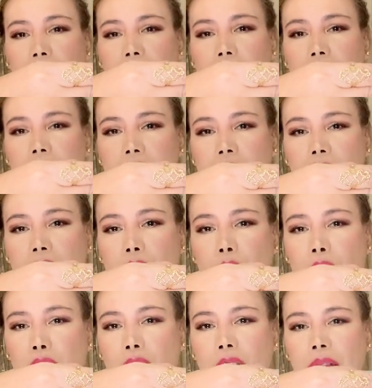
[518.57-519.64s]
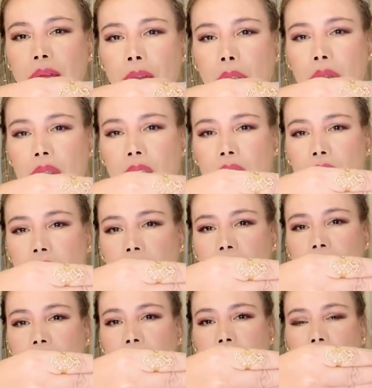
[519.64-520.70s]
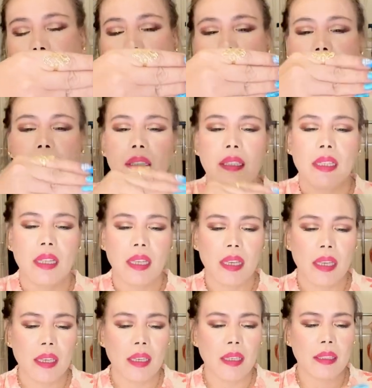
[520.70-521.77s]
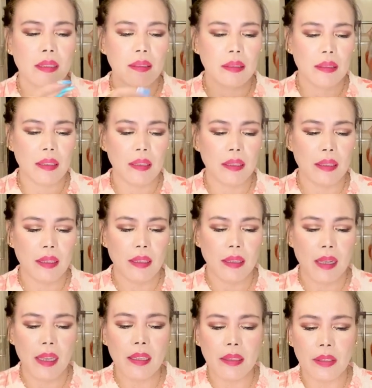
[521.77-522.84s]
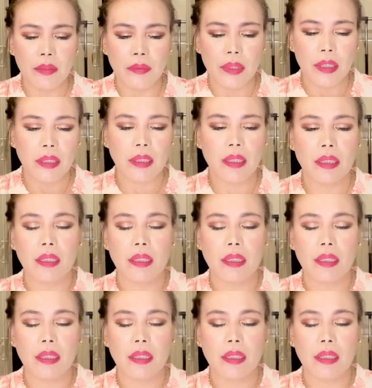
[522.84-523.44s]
It's the cushion foundation, and I love it.